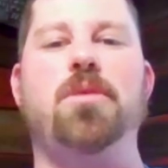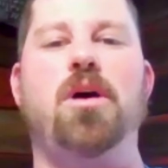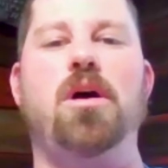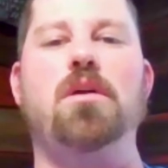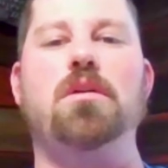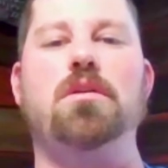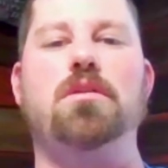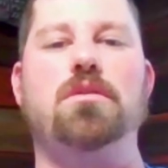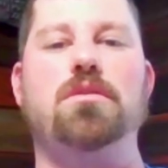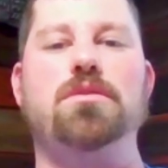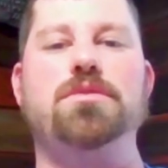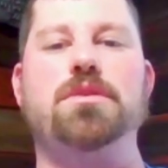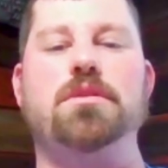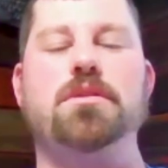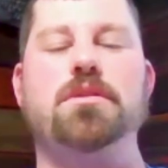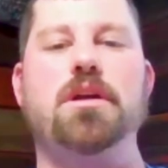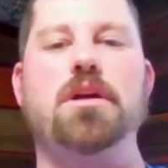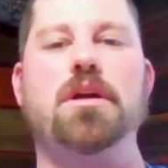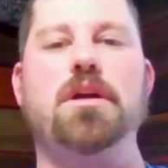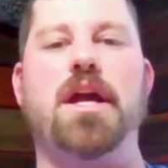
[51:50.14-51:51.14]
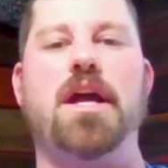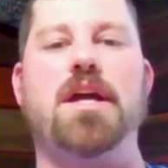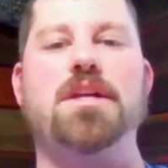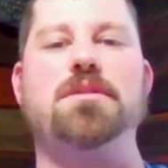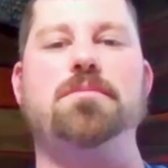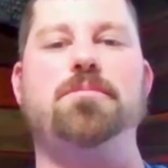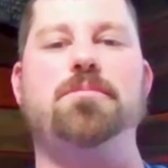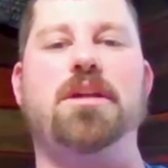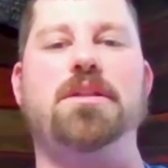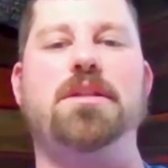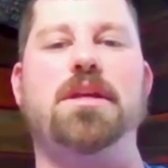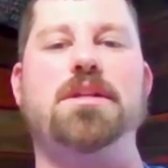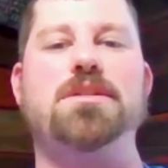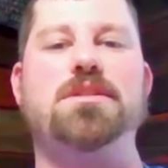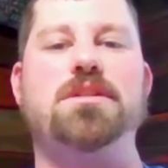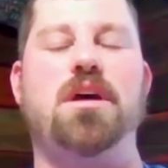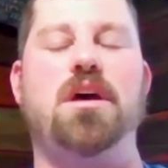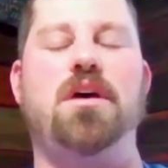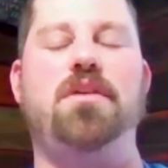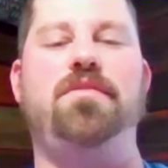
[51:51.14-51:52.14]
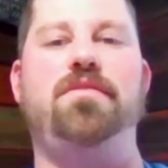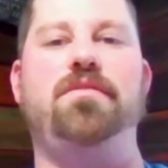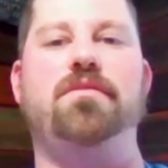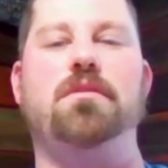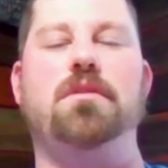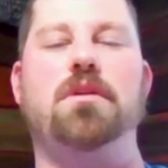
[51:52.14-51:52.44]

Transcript: articles on Deercast about that stuff.